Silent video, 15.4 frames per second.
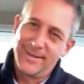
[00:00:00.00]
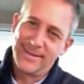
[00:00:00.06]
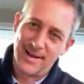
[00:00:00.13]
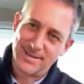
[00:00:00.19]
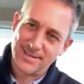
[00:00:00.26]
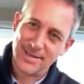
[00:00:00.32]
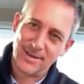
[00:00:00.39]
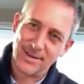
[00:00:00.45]

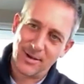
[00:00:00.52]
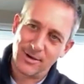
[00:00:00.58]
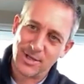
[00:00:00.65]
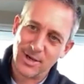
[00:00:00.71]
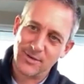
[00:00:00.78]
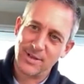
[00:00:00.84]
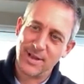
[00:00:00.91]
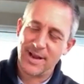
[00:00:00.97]
Dustin goes
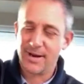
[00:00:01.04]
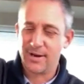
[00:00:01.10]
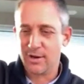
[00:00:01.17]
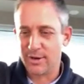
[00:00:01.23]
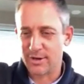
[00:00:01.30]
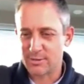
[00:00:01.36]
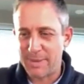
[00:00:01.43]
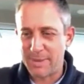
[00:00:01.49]
over there,
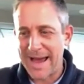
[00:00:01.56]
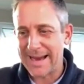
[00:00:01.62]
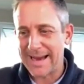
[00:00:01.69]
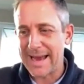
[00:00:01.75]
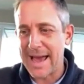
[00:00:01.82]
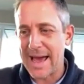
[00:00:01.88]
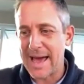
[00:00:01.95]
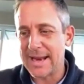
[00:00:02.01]
looks
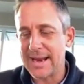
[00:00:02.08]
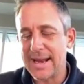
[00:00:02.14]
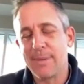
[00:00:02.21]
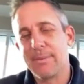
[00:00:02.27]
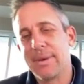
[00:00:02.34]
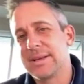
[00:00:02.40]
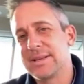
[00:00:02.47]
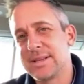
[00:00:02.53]
back at it.
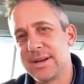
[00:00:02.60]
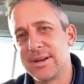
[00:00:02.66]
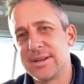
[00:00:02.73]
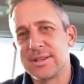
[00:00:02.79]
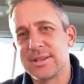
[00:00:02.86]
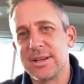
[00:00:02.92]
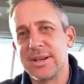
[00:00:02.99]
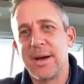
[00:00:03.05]
I'm like,
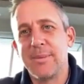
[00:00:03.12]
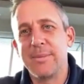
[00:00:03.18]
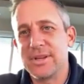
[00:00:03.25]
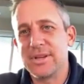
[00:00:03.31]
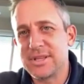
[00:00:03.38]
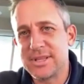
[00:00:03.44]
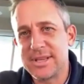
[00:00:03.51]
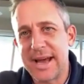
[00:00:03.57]
seriously? I mean,
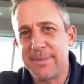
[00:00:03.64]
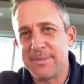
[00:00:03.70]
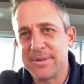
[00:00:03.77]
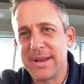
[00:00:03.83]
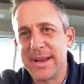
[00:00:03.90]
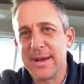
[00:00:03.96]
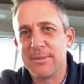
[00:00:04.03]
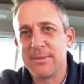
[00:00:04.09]
just tap the
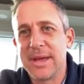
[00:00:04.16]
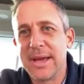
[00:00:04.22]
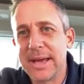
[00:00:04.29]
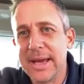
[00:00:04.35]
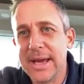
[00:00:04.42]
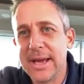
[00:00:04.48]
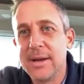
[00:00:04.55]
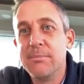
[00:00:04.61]
damn thing
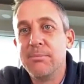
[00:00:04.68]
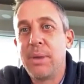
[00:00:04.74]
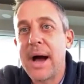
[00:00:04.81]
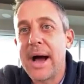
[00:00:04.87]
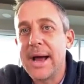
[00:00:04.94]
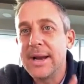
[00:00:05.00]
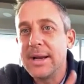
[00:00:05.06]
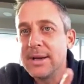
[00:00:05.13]
in. Hey,
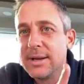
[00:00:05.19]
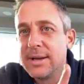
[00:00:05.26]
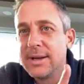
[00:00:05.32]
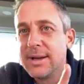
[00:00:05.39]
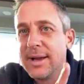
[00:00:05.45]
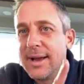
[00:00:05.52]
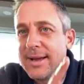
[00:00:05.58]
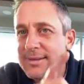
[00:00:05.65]
but
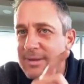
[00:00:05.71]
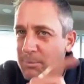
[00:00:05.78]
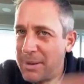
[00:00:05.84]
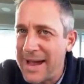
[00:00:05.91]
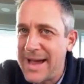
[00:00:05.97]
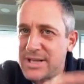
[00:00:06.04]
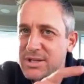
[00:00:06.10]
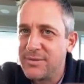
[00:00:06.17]
it's a
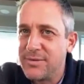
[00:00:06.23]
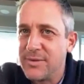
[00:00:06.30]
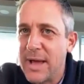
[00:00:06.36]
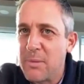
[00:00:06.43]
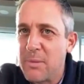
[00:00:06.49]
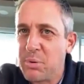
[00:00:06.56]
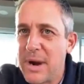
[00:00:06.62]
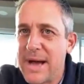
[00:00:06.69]
passion for
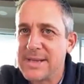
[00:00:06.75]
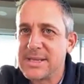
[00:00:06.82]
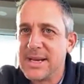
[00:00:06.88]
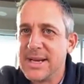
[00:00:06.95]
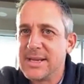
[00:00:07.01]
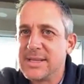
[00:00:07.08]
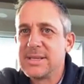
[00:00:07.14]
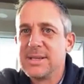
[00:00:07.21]
that
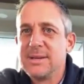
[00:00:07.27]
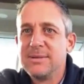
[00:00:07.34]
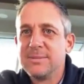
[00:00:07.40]
process.